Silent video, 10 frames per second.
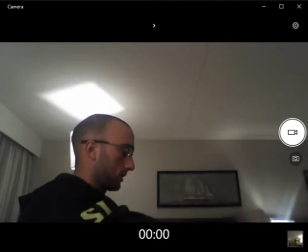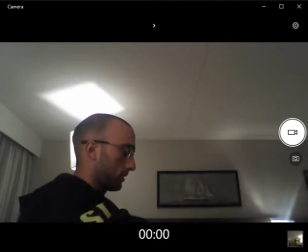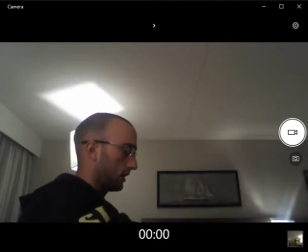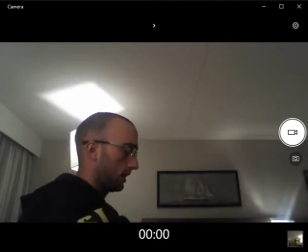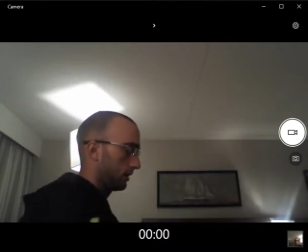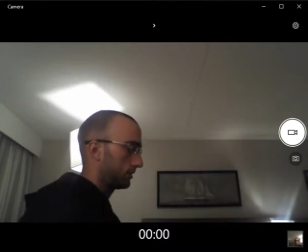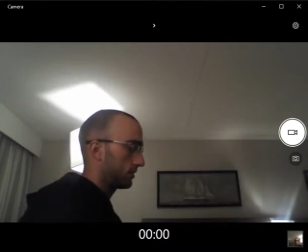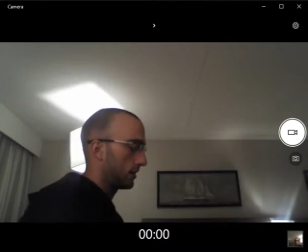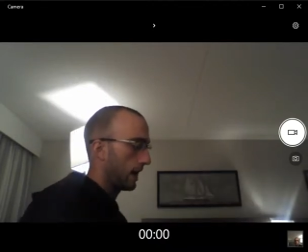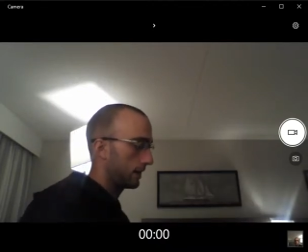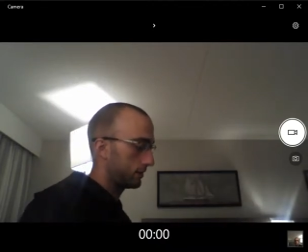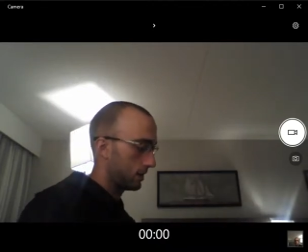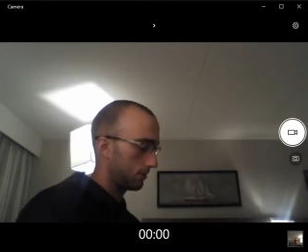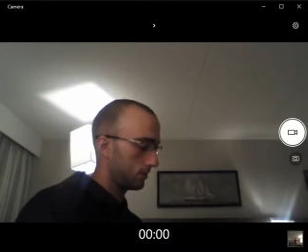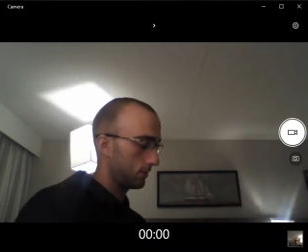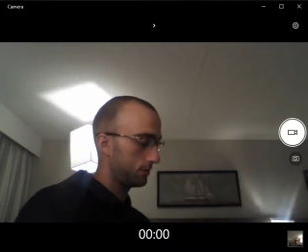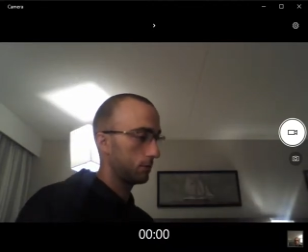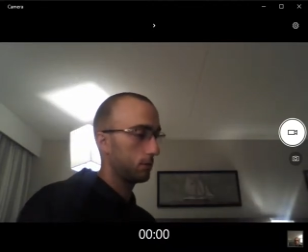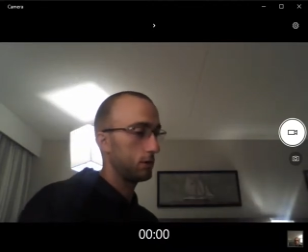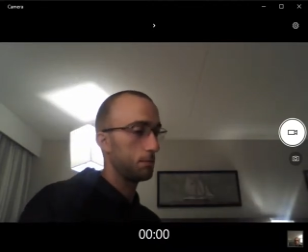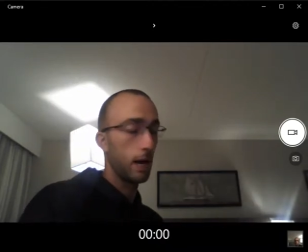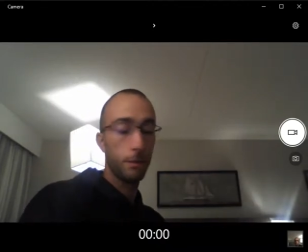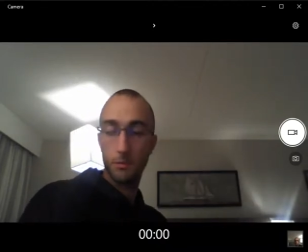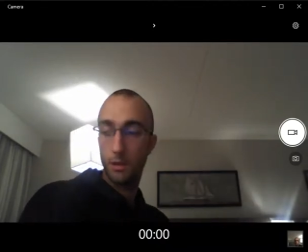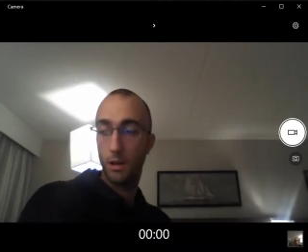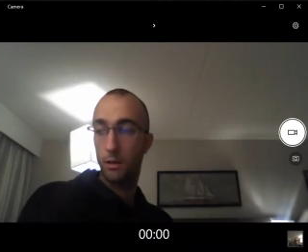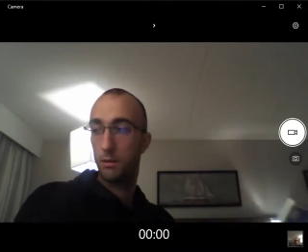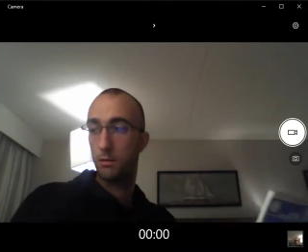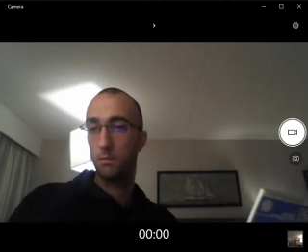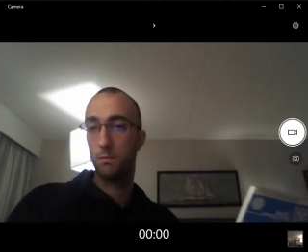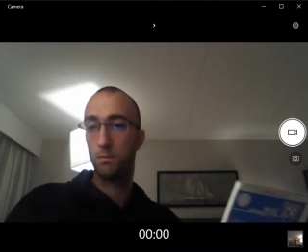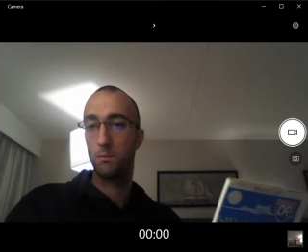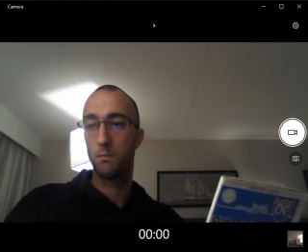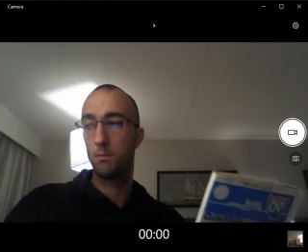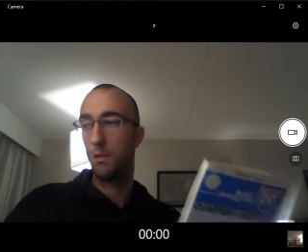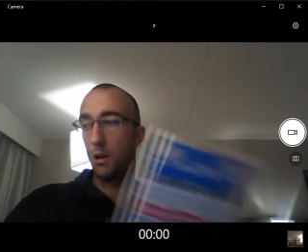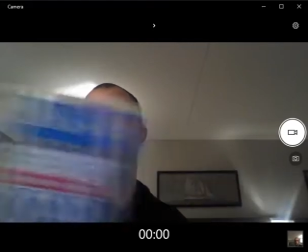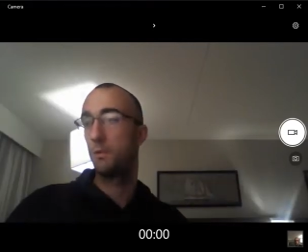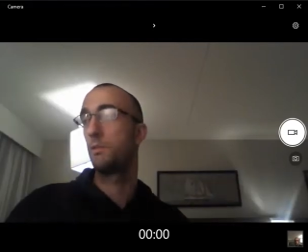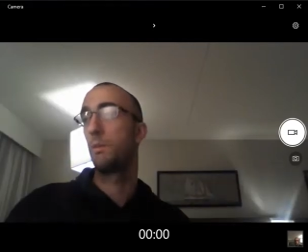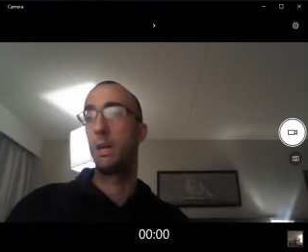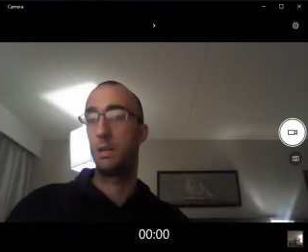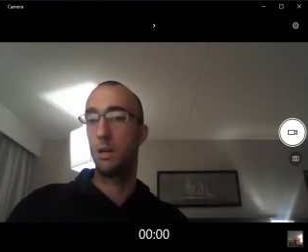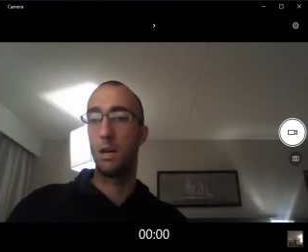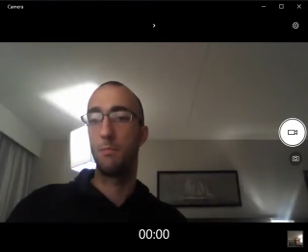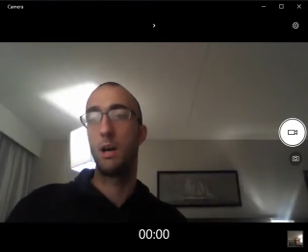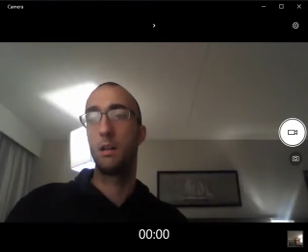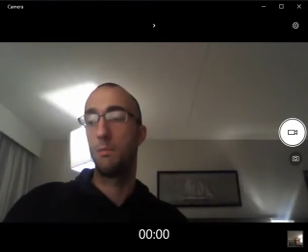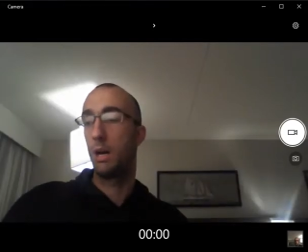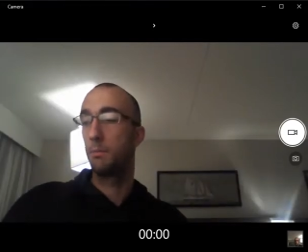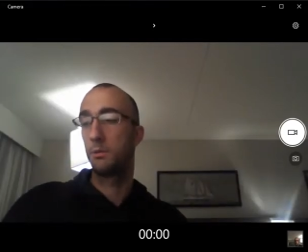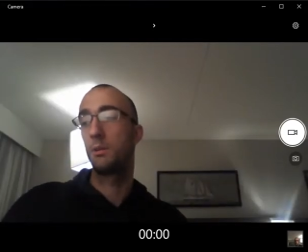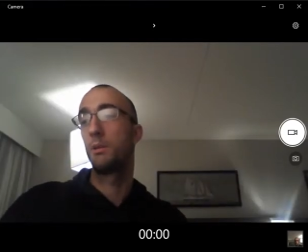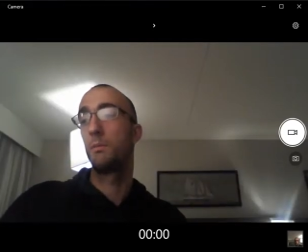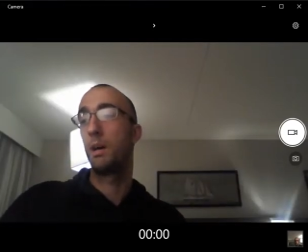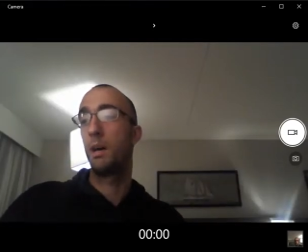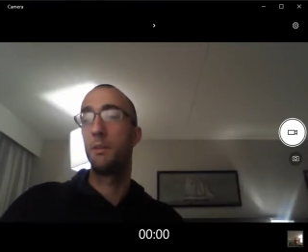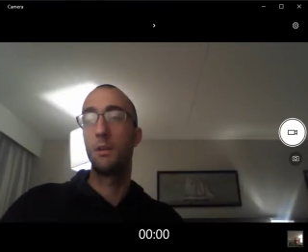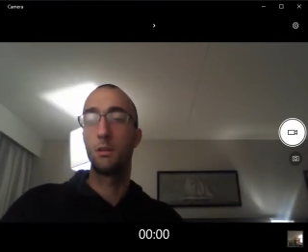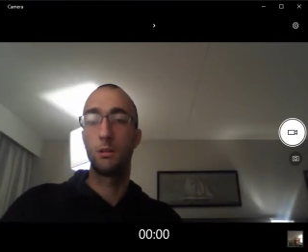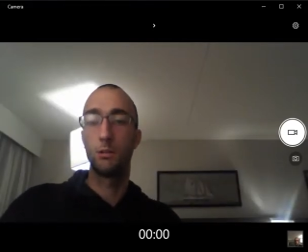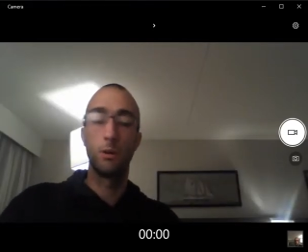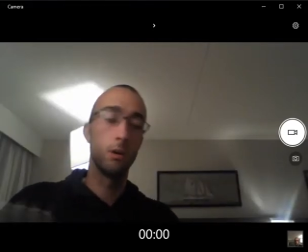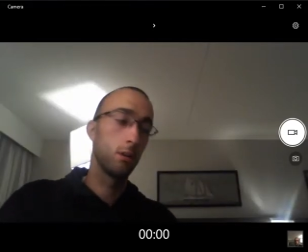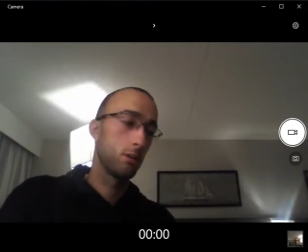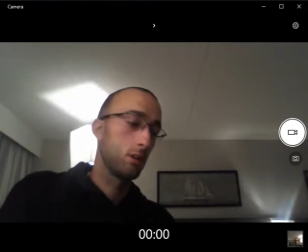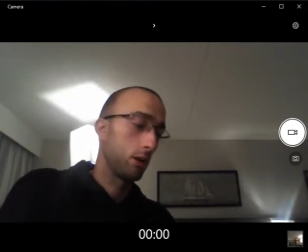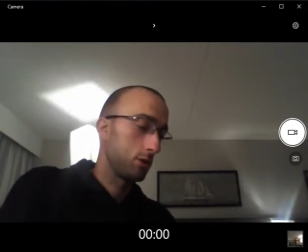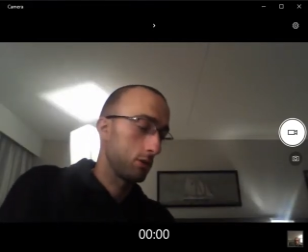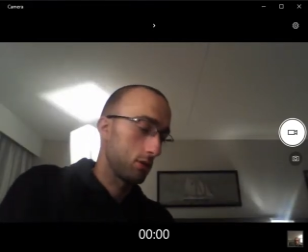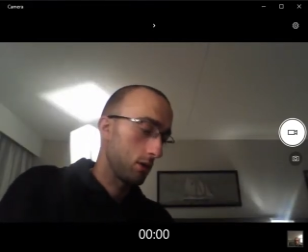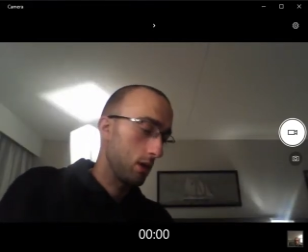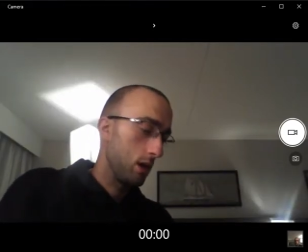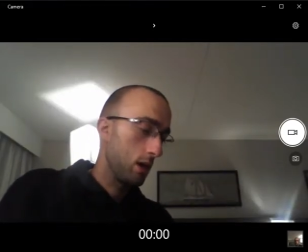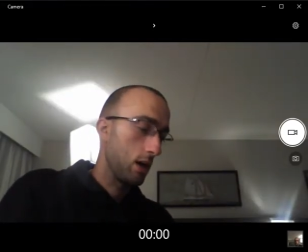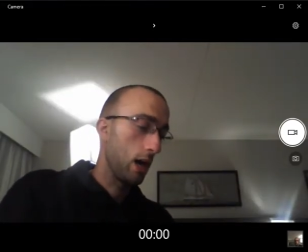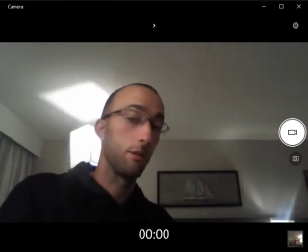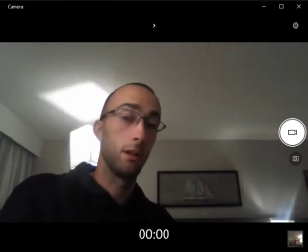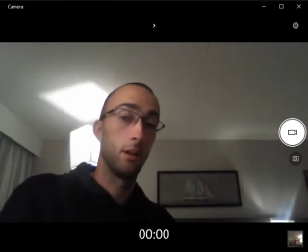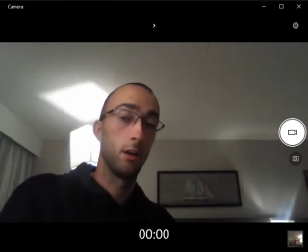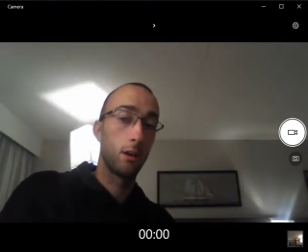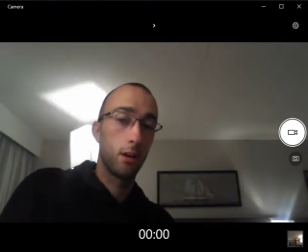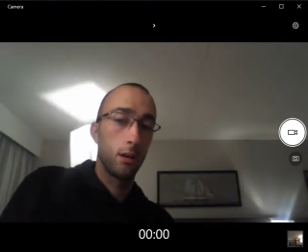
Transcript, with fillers: again it's the concept of some of these maps that are the reason why I buy the maps or why I think they're cool it's not just how they look